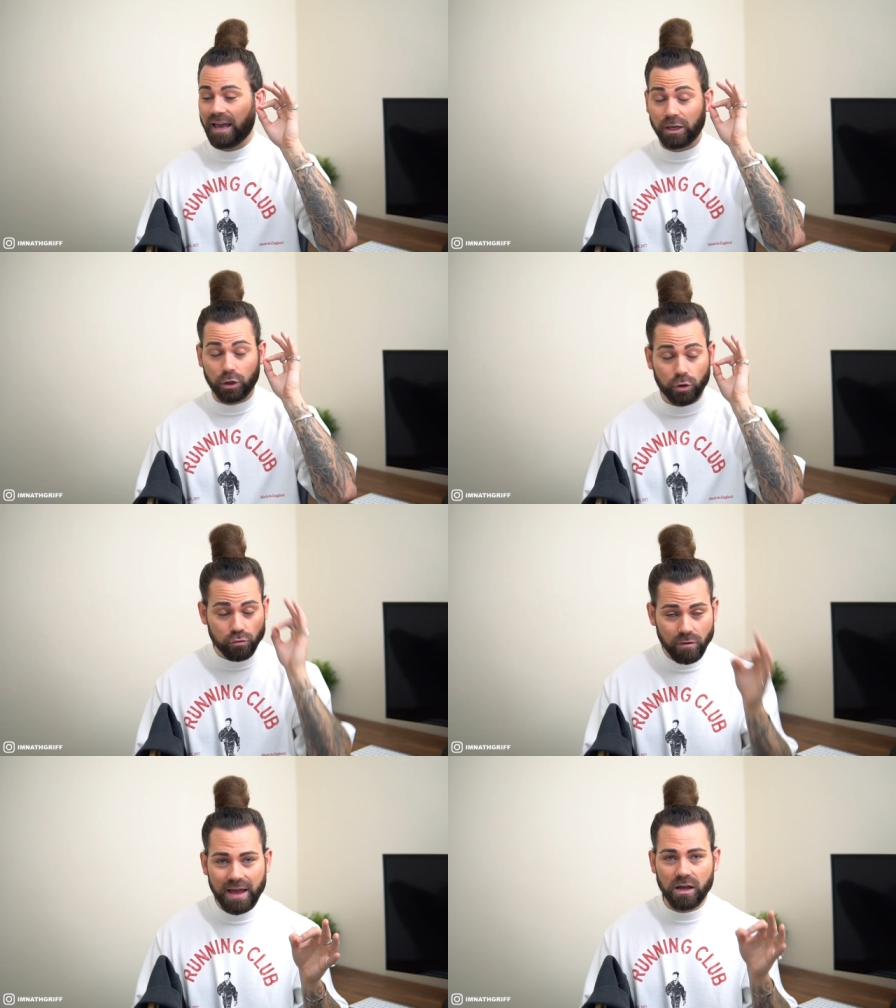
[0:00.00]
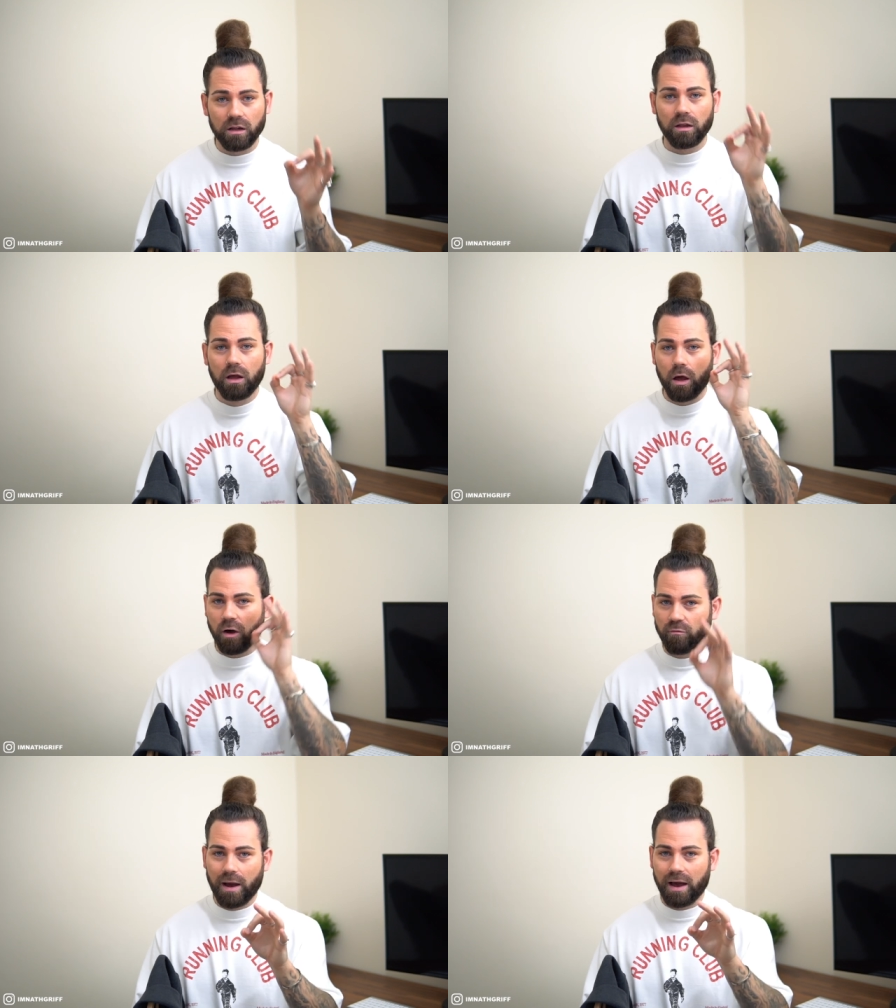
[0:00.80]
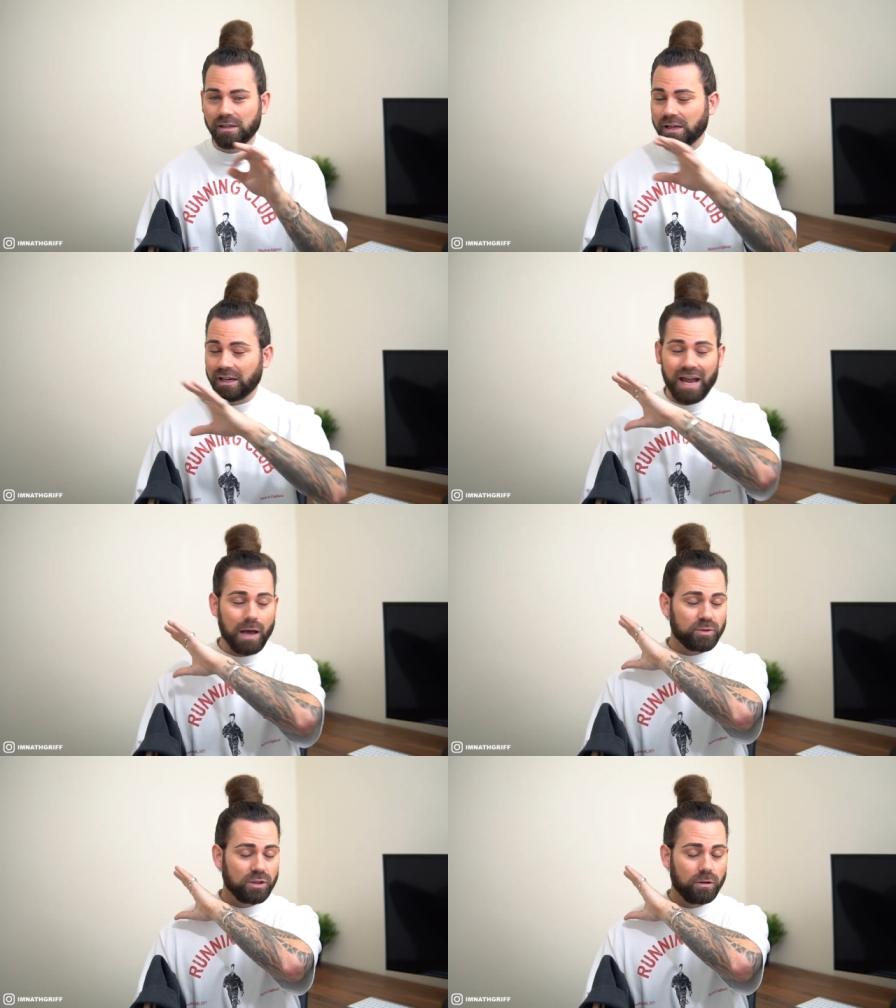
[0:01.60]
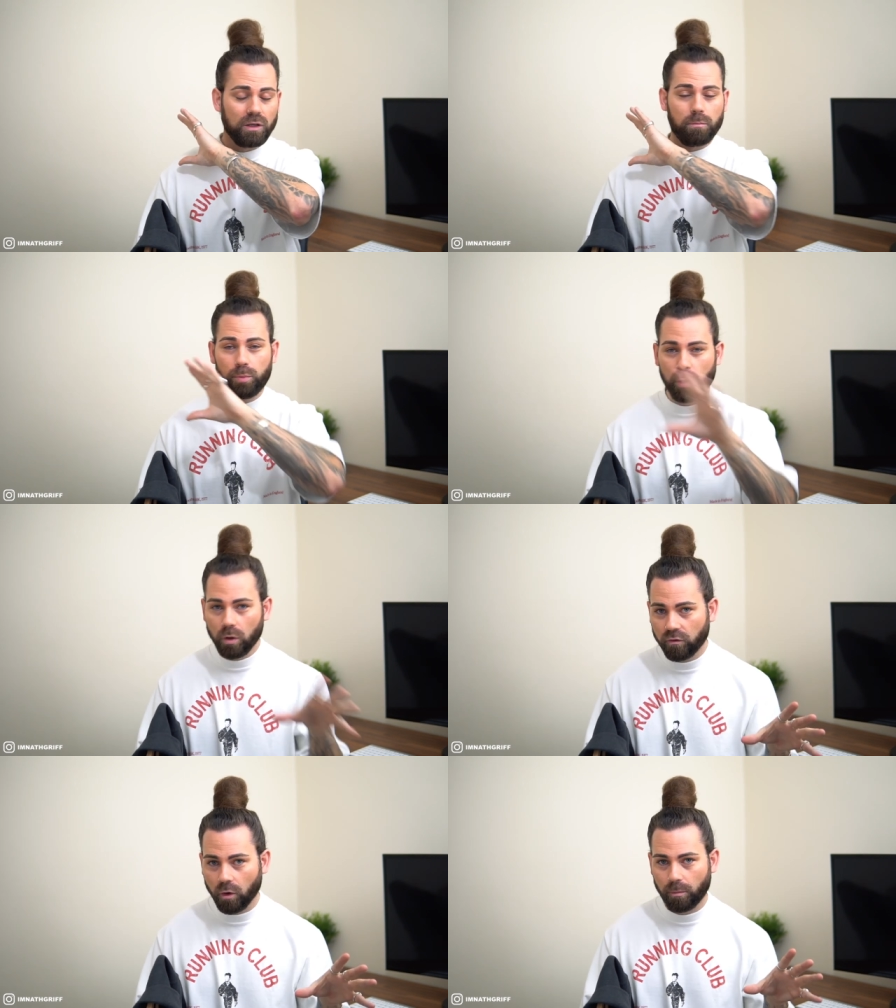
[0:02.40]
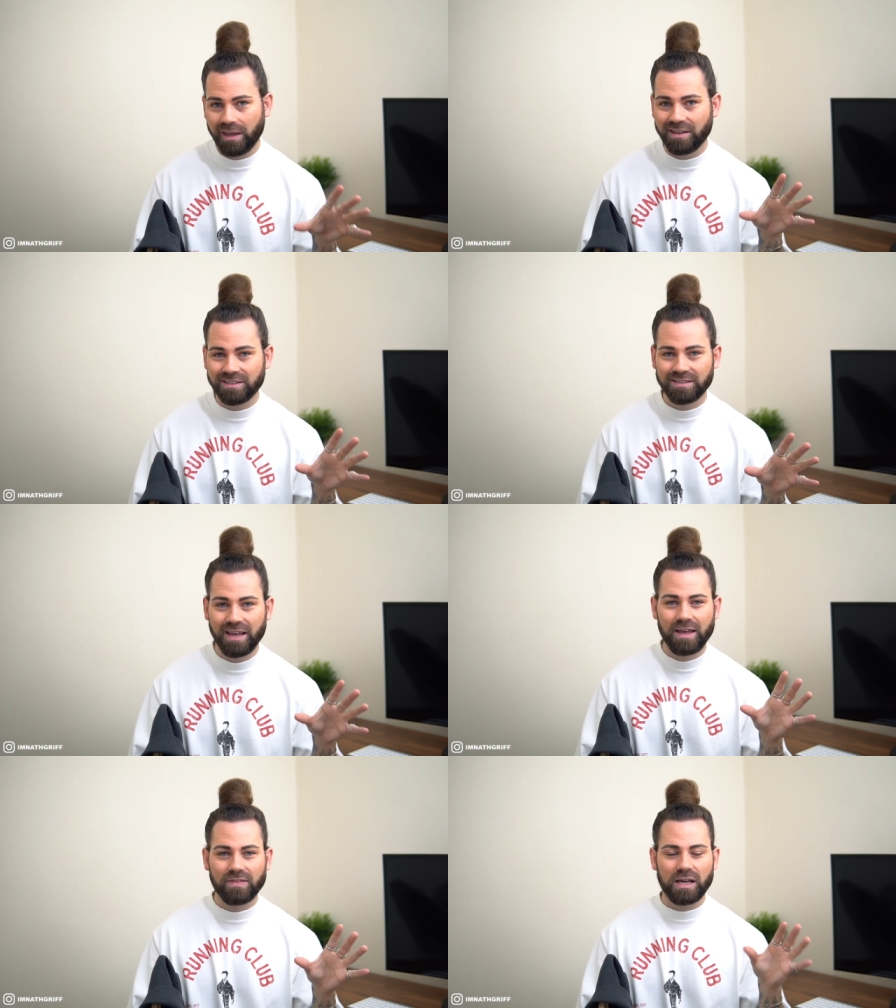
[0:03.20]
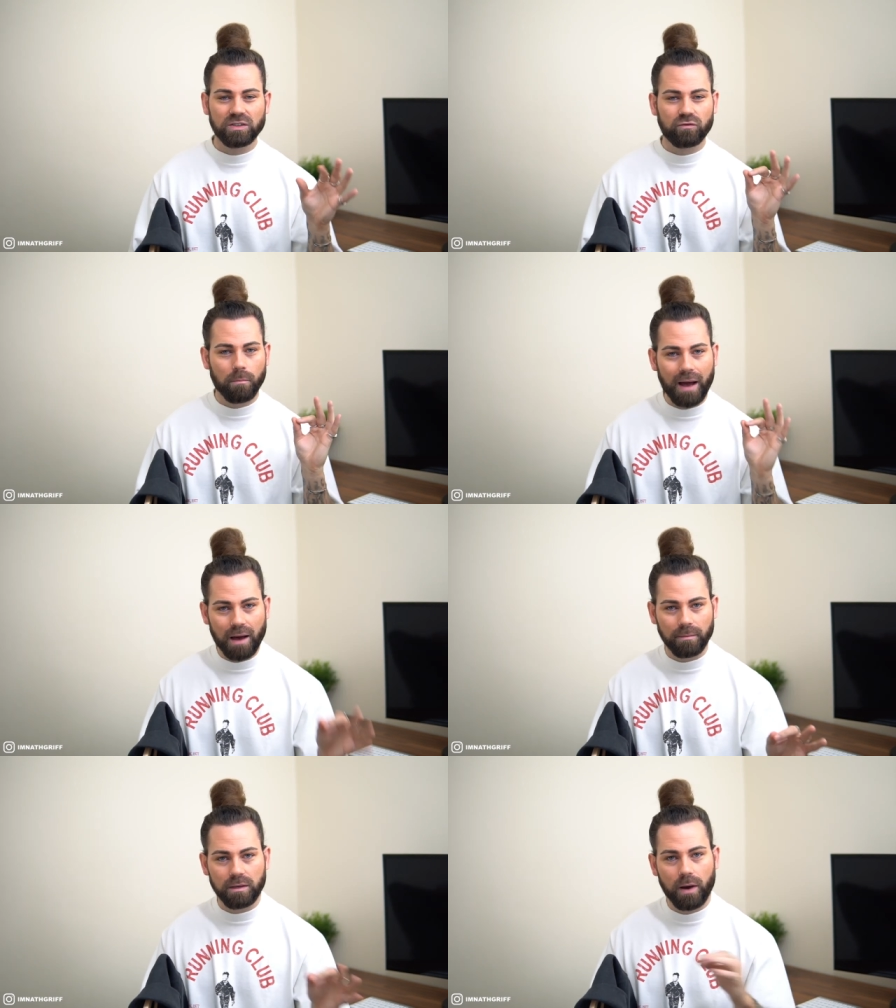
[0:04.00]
a grail of mine, an absolutely beautiful piece that is from Ami